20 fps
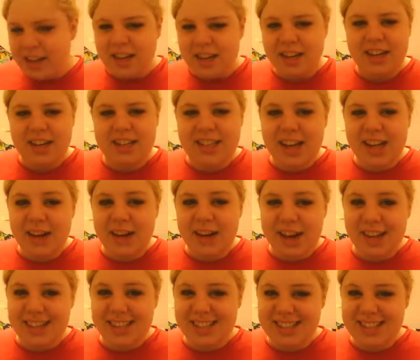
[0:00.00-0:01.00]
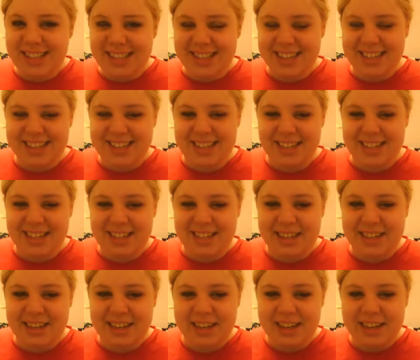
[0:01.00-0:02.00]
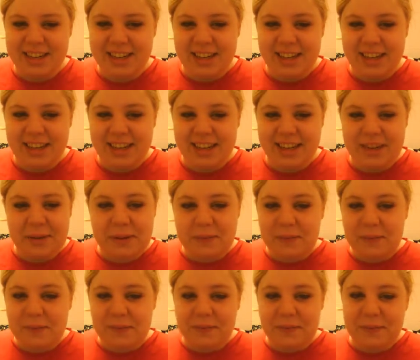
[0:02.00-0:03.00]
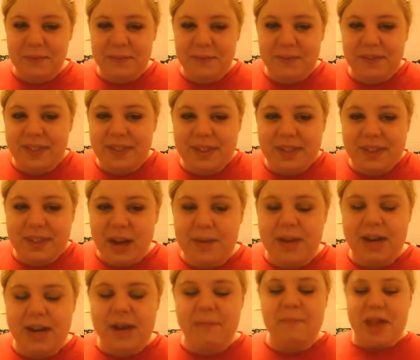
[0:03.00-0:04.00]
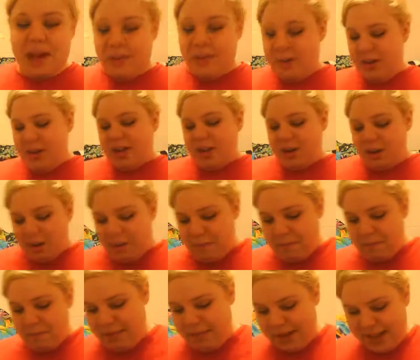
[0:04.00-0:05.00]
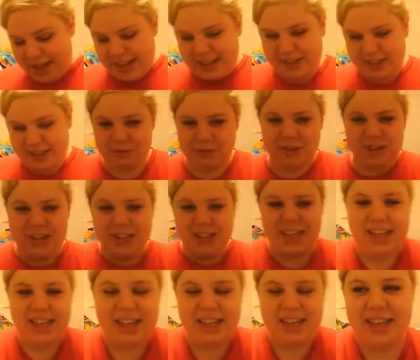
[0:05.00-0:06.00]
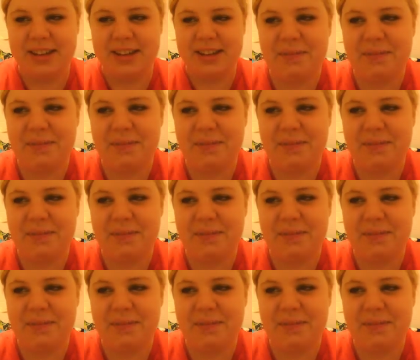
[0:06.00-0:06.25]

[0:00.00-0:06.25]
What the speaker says: it's not rocket science here. Like, I mean, and maybe, you know what, maybe that's really,